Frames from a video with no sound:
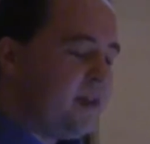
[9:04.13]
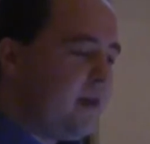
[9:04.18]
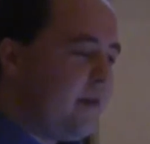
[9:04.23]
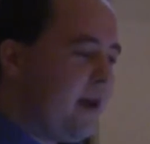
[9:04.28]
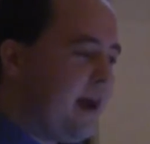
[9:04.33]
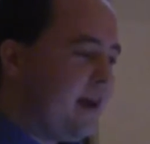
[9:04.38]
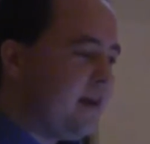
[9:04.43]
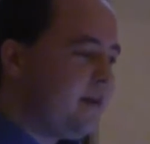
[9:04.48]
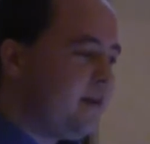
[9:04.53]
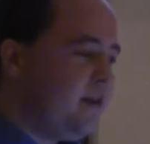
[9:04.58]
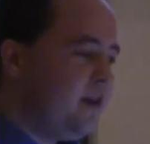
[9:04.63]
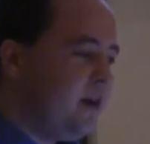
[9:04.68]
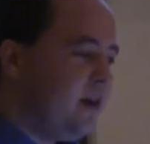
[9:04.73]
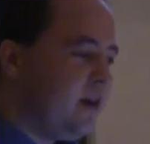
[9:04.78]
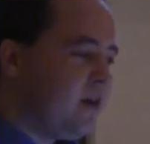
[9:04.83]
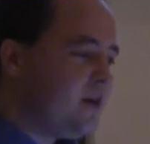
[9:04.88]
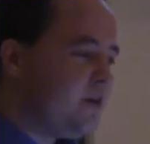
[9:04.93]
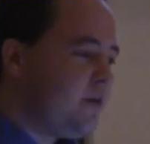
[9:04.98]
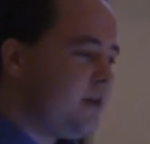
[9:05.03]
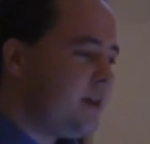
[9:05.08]
in the past 2
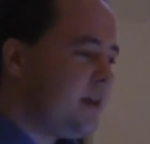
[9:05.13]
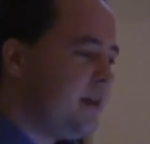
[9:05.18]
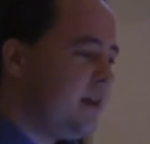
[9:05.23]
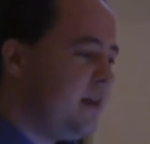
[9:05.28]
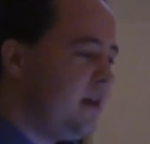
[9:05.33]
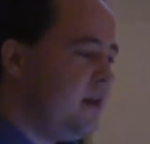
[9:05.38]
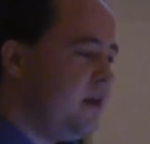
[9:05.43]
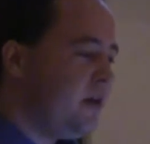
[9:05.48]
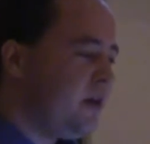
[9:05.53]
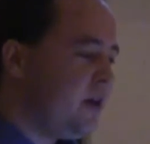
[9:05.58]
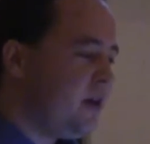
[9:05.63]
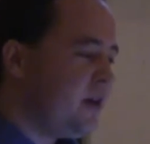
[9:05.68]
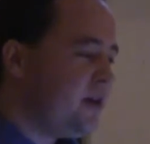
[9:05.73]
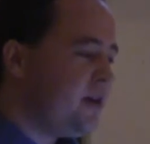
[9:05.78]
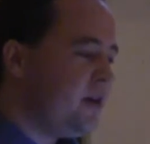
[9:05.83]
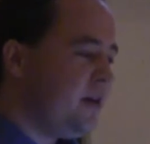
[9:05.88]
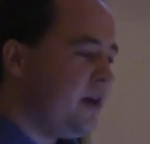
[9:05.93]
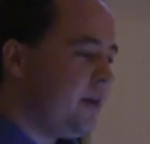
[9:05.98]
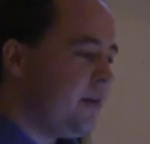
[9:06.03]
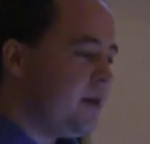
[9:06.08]
years was the neural
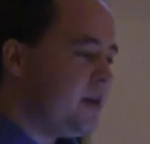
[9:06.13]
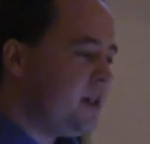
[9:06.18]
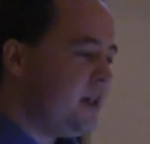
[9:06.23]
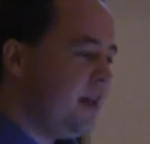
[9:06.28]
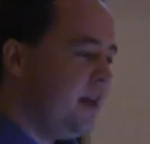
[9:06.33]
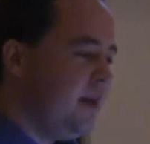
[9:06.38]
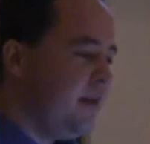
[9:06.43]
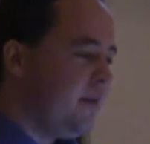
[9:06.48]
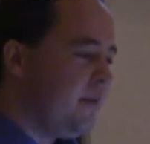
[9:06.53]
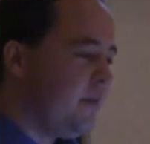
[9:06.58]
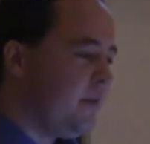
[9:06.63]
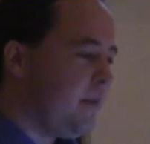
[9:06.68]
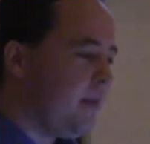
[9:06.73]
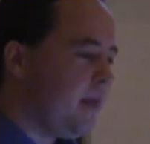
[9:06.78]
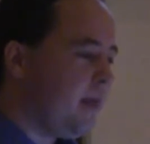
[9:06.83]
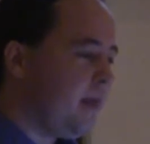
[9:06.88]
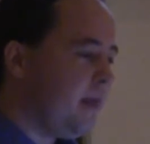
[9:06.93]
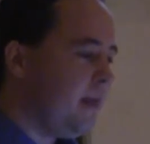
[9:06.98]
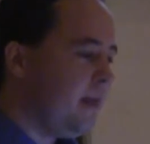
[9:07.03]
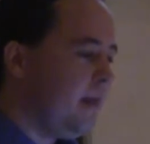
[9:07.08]
Turing machine,
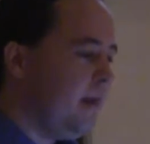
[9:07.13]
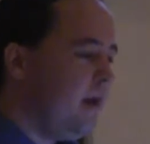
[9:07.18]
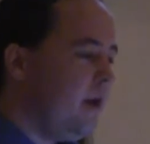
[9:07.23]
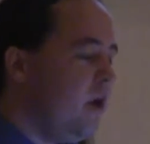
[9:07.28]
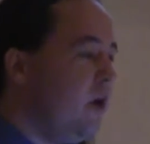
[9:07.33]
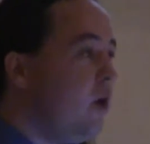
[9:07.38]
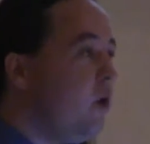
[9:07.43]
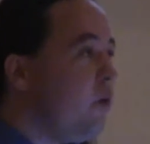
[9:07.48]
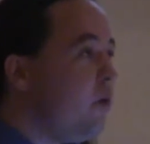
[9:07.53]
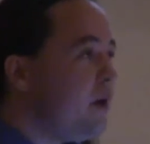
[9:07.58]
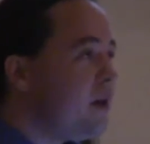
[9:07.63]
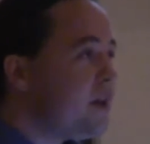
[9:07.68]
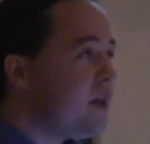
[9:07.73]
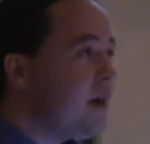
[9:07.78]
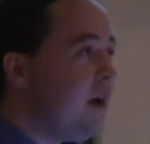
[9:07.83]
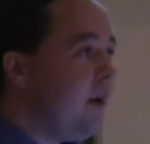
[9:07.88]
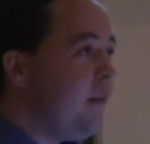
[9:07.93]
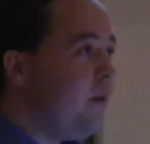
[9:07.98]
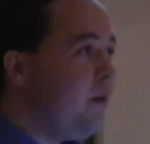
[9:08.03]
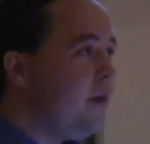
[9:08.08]
which
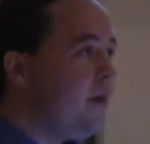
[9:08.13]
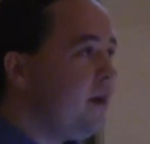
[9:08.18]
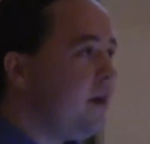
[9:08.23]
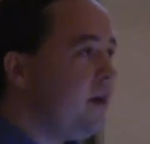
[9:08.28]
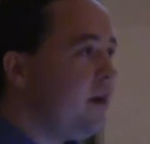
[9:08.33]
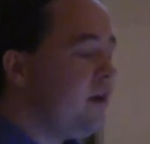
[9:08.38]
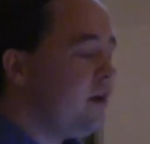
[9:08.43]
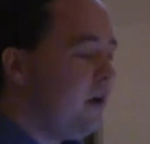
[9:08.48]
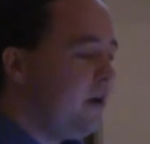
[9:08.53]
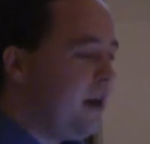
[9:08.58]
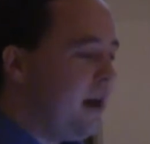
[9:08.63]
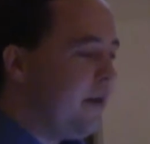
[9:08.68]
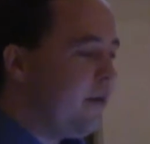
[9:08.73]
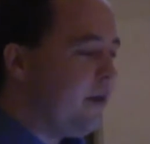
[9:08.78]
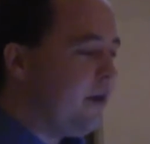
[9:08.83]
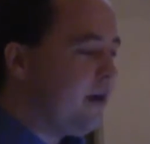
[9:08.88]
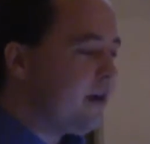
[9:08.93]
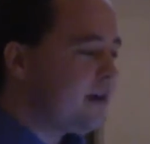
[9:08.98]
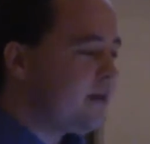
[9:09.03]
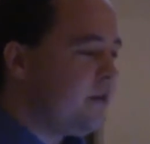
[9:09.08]
coupled neural
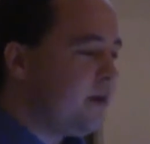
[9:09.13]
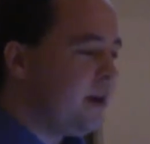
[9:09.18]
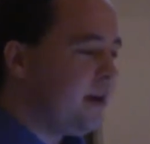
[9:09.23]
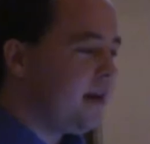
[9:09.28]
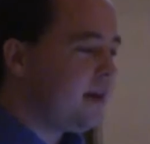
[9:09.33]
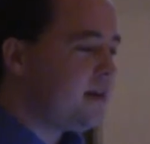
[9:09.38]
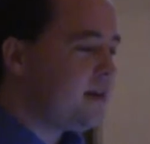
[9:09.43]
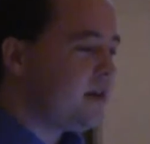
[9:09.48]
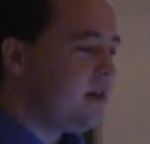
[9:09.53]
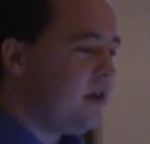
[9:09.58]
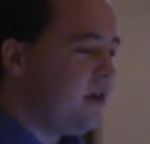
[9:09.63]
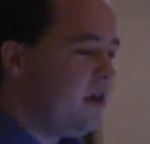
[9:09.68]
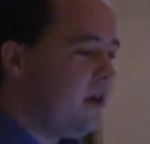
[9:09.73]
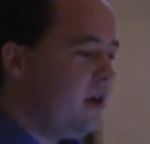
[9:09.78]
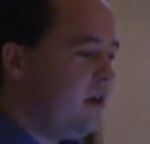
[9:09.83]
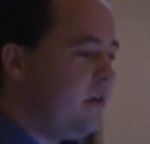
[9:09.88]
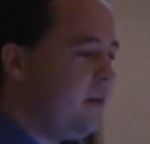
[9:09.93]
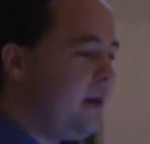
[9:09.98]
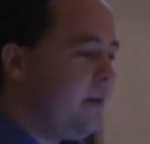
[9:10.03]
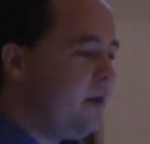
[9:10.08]
networks with
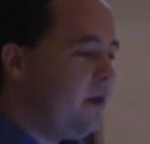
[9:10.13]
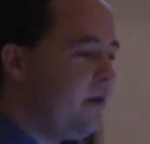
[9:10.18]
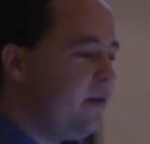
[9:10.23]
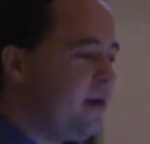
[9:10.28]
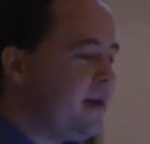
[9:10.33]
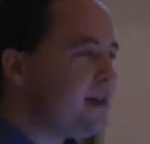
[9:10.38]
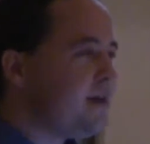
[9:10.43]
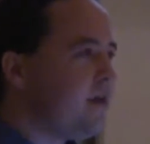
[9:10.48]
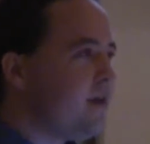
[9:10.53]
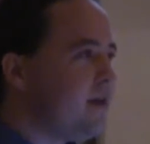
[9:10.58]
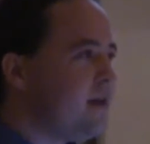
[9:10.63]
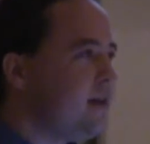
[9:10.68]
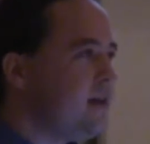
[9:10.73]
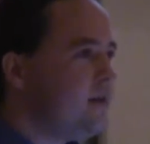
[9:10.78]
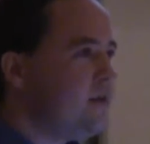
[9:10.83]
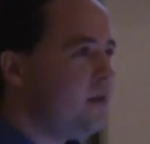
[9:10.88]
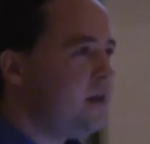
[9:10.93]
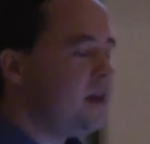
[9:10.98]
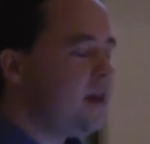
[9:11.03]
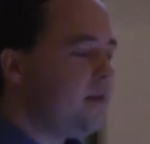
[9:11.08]
external memory resources,
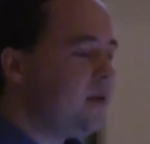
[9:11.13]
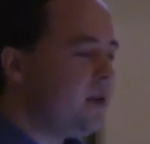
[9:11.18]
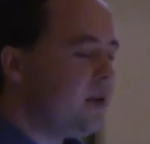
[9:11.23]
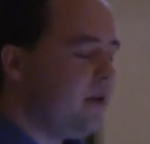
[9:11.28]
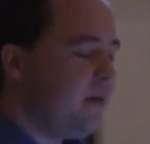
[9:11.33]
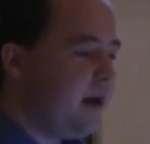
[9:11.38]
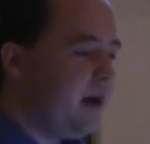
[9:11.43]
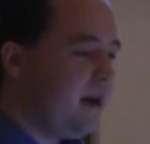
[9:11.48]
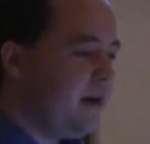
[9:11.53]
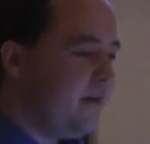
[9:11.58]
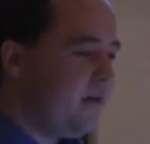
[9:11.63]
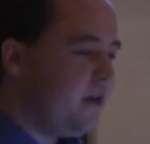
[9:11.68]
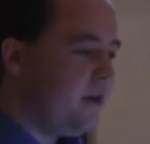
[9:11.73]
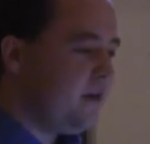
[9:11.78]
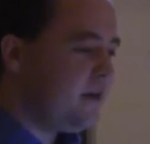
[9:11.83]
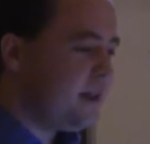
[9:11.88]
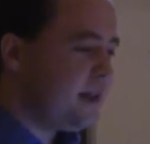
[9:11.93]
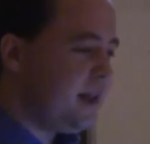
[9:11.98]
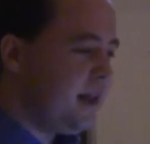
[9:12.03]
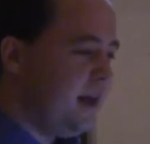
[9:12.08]
which I'm sure many of you
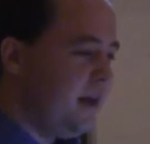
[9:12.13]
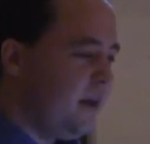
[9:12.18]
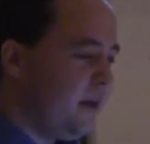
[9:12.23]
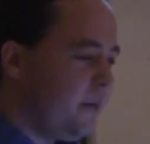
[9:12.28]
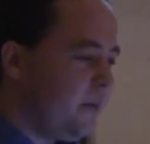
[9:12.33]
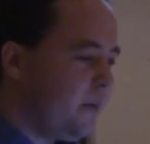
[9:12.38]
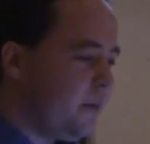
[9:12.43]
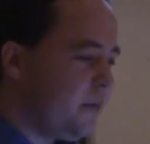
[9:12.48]
have seen.